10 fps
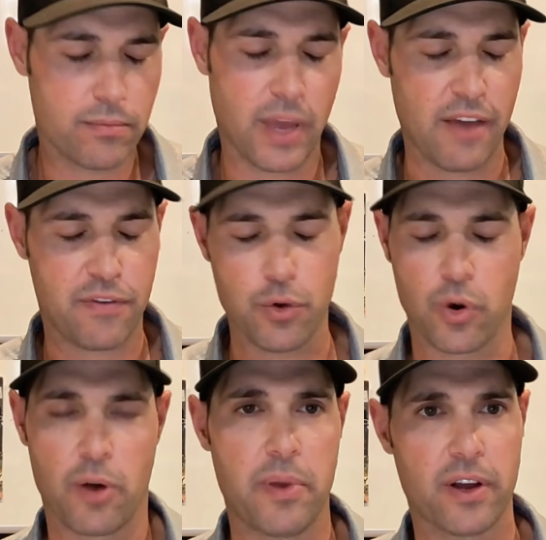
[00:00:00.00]
if you
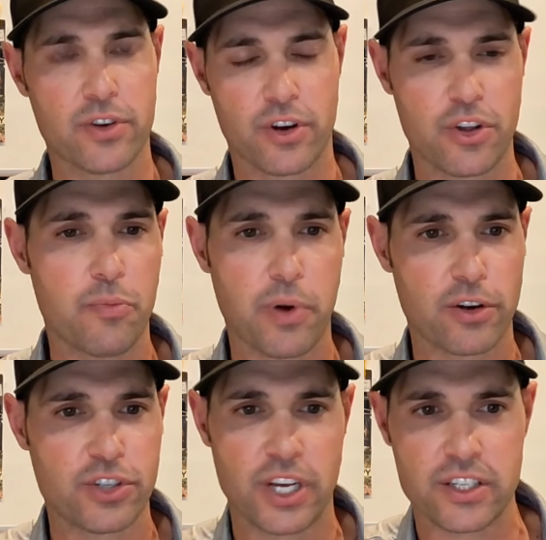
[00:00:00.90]
were a builder and you
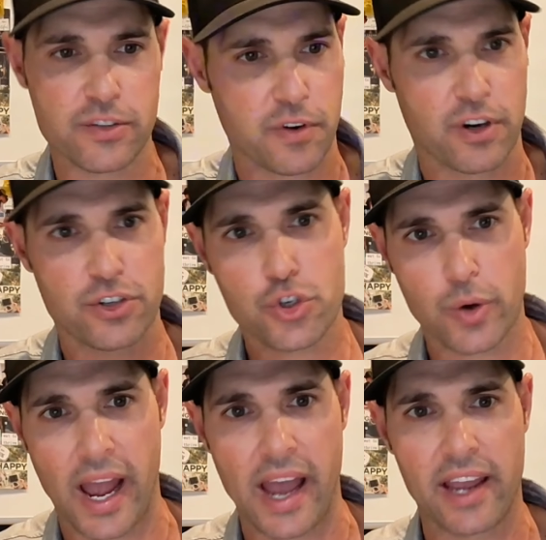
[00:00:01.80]
purchased for a
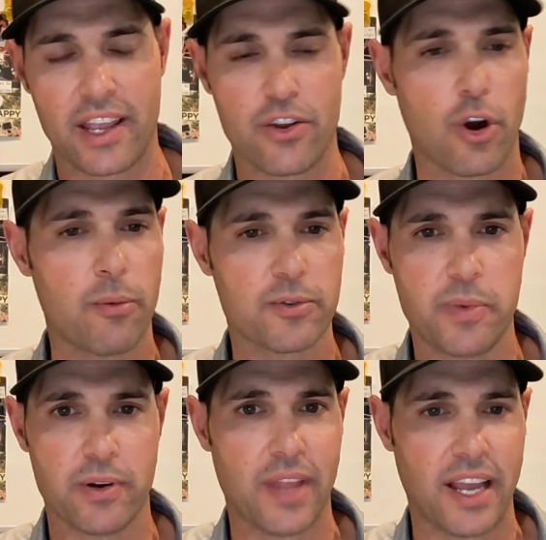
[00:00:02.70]
track and your home was
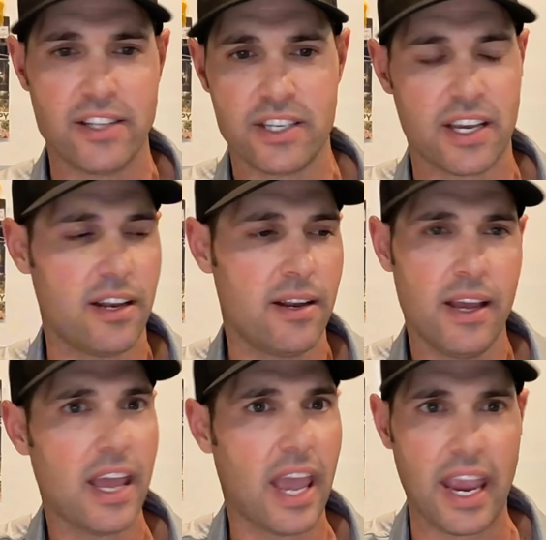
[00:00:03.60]
built
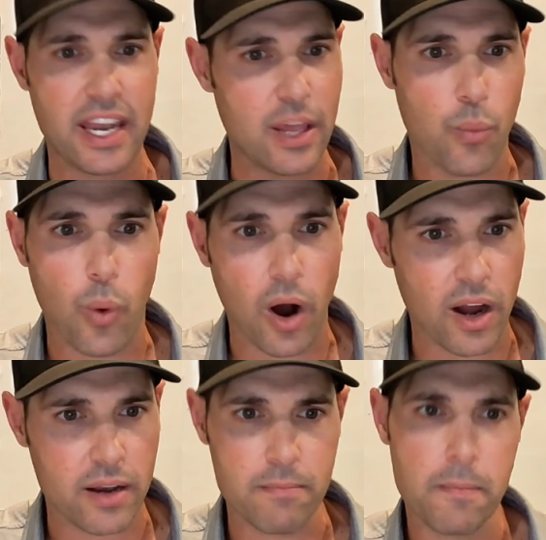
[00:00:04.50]

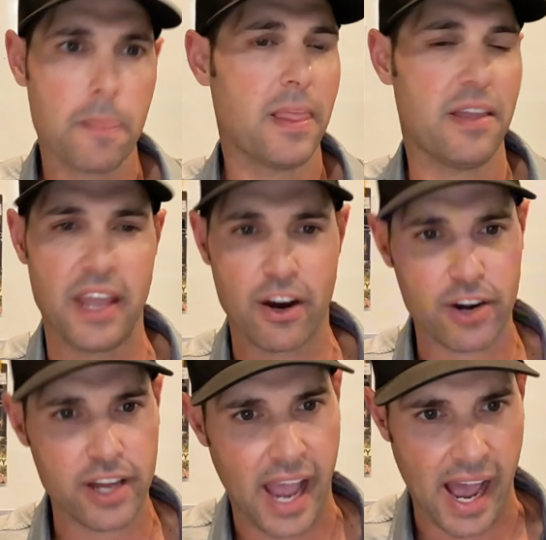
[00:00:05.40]
1981 and they
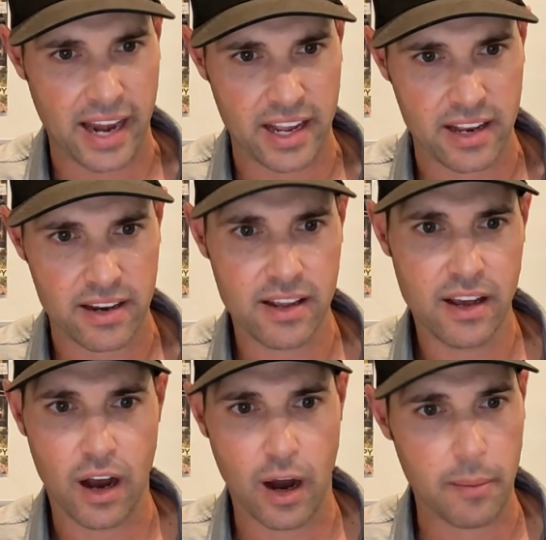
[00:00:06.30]
already had it,
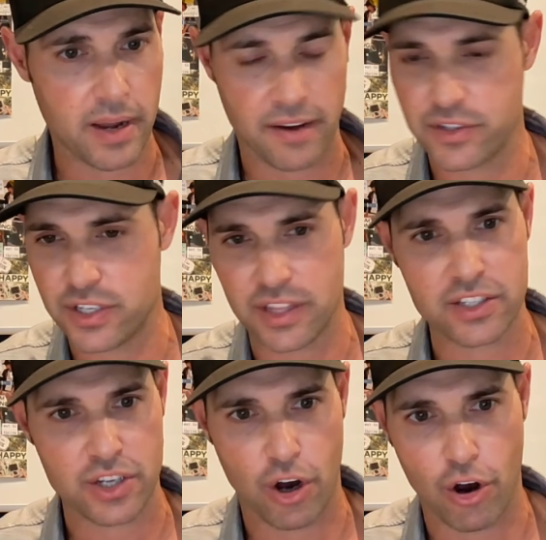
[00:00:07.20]
and I've seen
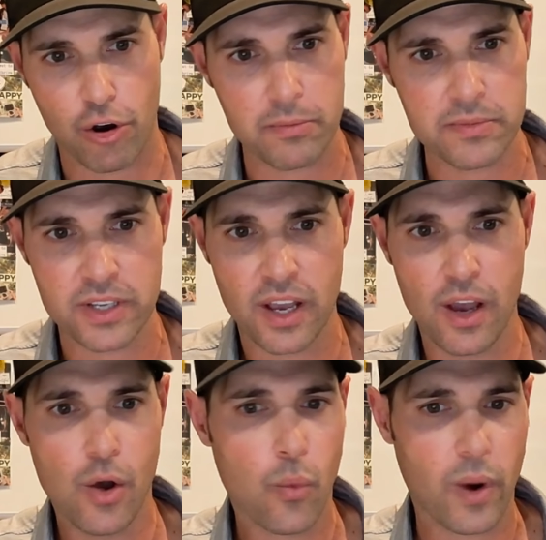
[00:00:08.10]
this in homes
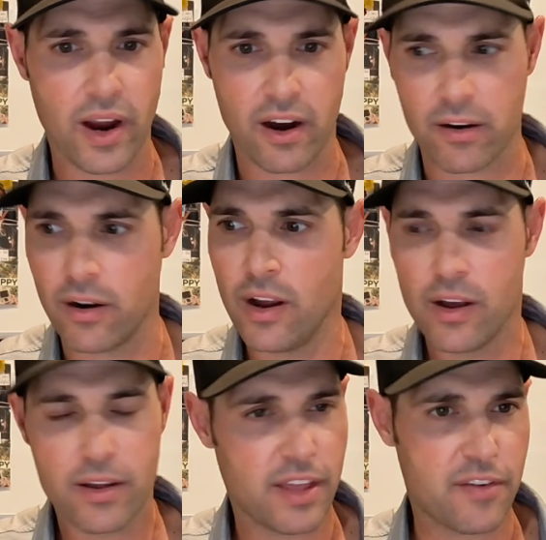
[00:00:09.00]
where
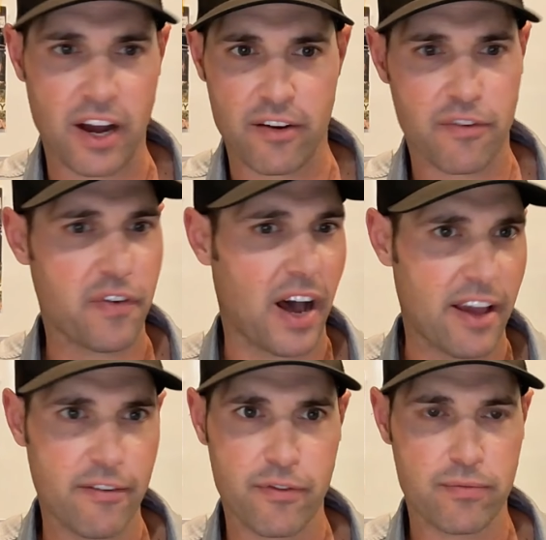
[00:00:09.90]
they've got
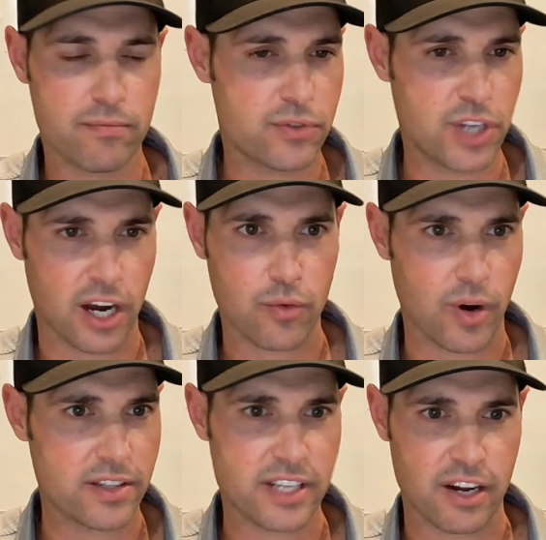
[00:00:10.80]
5 duct
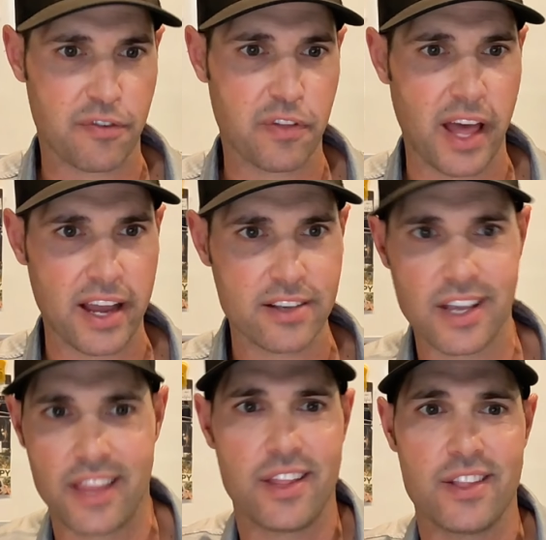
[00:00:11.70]
runs that are flex,
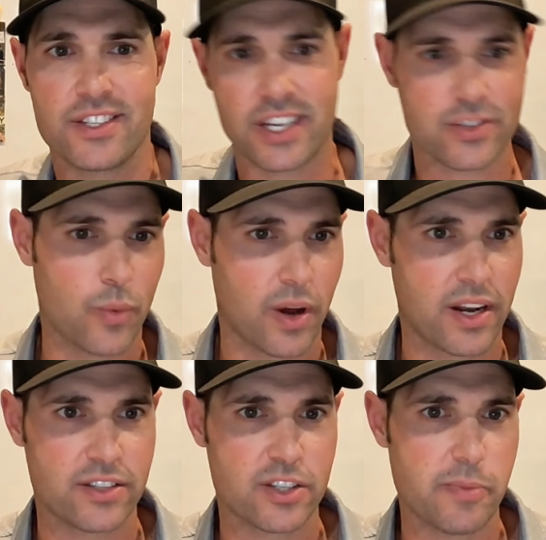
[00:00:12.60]
and then the 6th one
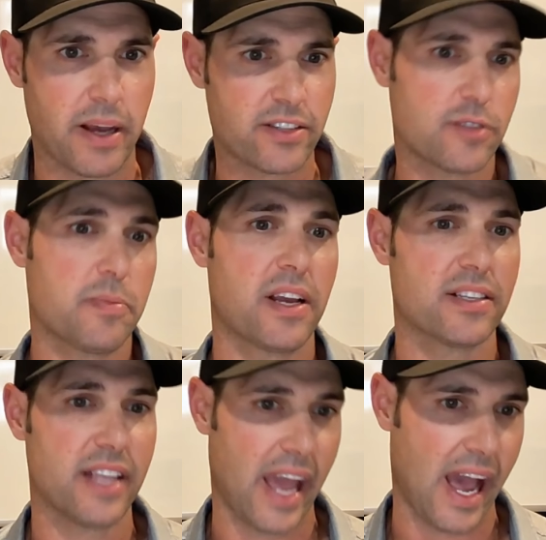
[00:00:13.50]
is asbestos
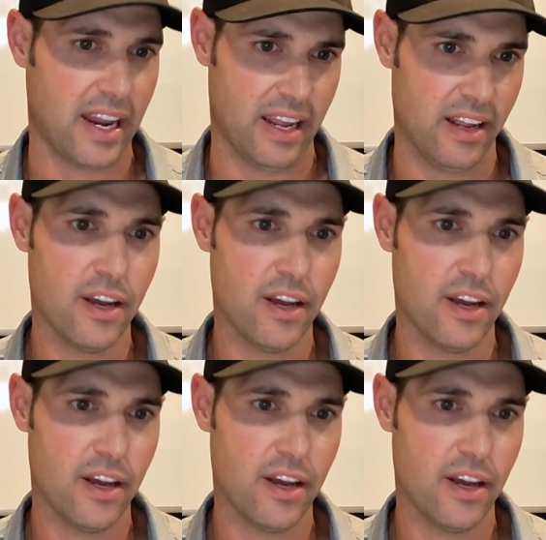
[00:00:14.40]
because they had it.